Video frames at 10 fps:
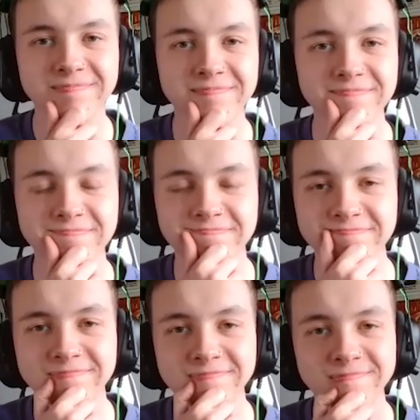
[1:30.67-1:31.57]

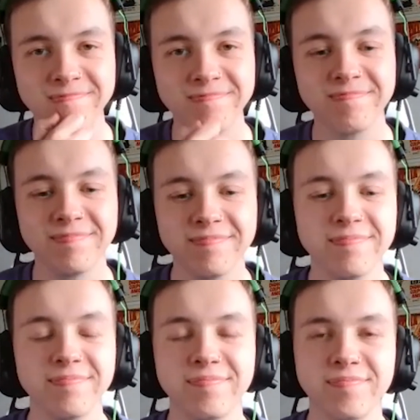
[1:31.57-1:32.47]

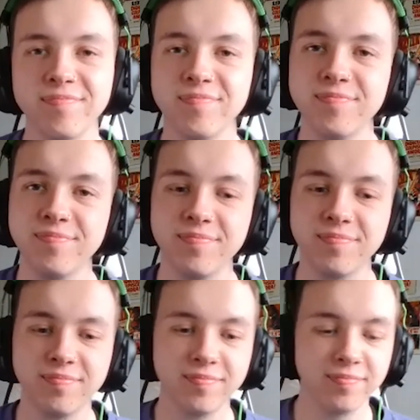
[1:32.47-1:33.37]

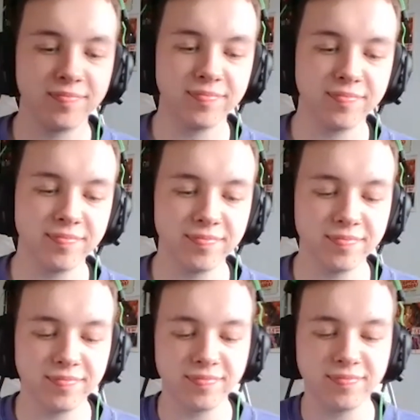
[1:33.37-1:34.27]

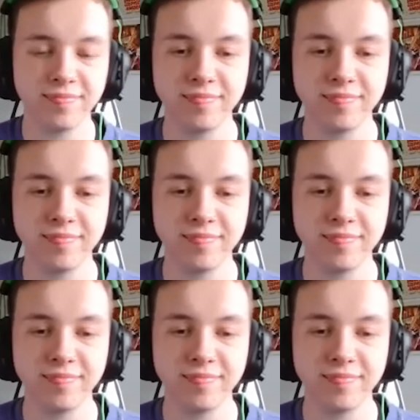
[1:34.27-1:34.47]
This person isn't speaking.